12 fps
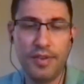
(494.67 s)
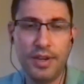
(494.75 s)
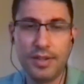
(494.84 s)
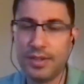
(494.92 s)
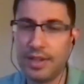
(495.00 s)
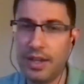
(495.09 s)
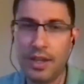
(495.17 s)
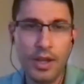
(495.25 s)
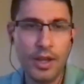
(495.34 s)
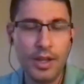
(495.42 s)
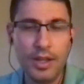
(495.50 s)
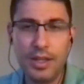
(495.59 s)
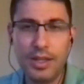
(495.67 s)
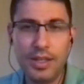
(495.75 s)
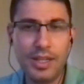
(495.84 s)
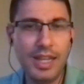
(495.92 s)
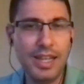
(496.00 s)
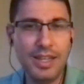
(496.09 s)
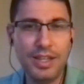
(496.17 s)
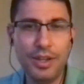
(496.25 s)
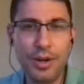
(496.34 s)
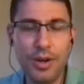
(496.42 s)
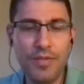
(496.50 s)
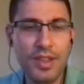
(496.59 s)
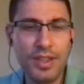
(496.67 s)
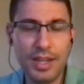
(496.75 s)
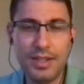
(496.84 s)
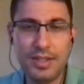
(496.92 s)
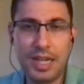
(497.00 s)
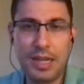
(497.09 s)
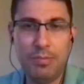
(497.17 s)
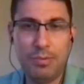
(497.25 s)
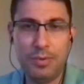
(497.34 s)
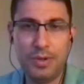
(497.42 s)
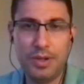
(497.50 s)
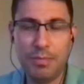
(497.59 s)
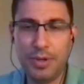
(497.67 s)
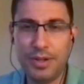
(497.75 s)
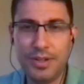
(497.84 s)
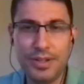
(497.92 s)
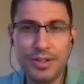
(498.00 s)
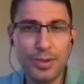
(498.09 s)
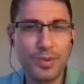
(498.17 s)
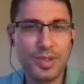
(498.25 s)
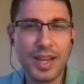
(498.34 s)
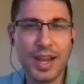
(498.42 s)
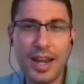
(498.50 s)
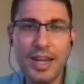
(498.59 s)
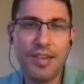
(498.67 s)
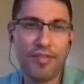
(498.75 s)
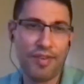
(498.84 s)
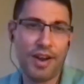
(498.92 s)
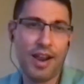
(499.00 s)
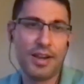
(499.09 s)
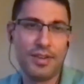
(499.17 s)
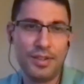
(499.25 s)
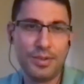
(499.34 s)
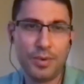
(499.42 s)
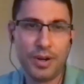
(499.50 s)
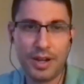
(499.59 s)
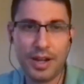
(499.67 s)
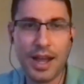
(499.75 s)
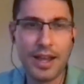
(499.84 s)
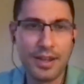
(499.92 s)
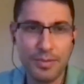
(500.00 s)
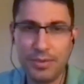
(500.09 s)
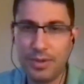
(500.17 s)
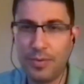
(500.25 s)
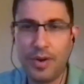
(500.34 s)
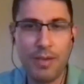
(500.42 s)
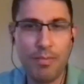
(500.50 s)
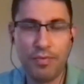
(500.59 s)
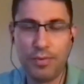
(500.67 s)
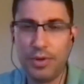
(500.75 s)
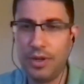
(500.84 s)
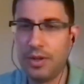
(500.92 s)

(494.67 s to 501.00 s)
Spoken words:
And it's like you don't even think it's gamesmanship, but it's just those tiny fractions where a guy comes in right before you.